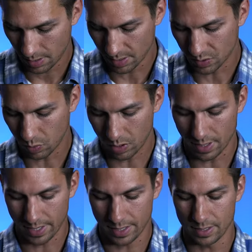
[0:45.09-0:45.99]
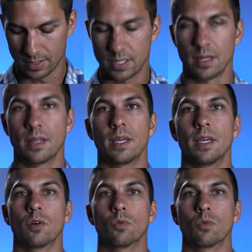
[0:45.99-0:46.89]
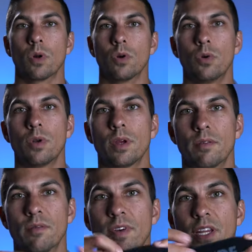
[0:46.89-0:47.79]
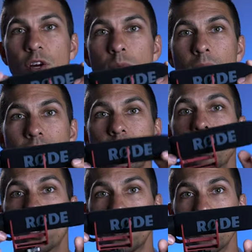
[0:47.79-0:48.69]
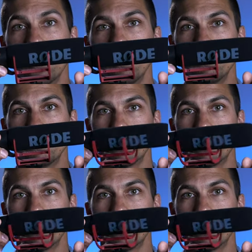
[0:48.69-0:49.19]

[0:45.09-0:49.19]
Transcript: as well as the Rode VideoMic GO,